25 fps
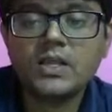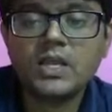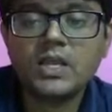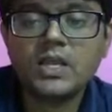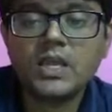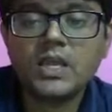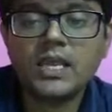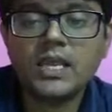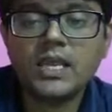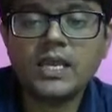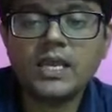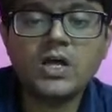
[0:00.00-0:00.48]

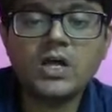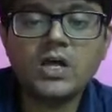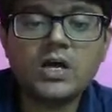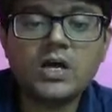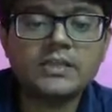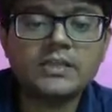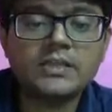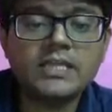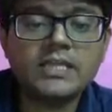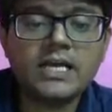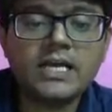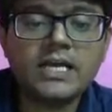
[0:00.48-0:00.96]

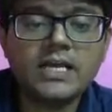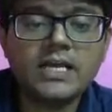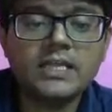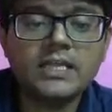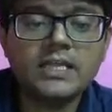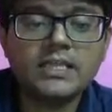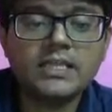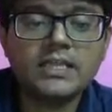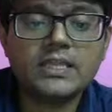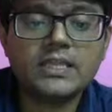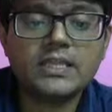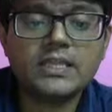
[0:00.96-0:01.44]
along the
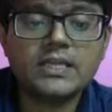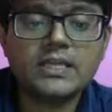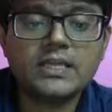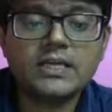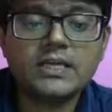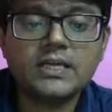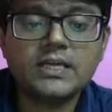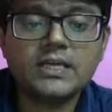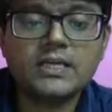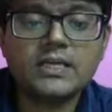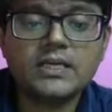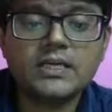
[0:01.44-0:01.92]

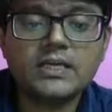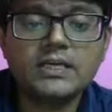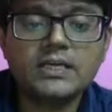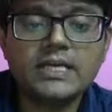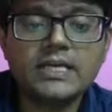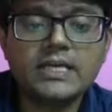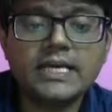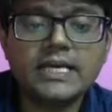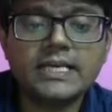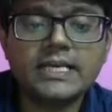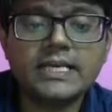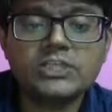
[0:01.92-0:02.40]

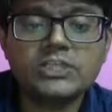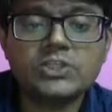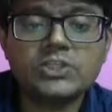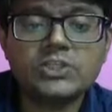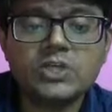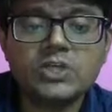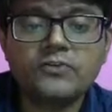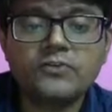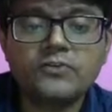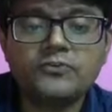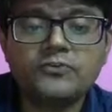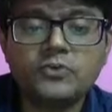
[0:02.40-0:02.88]
direction
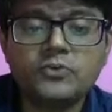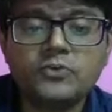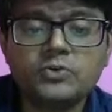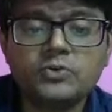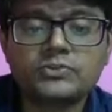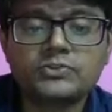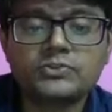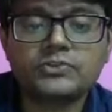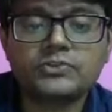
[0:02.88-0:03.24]
of force.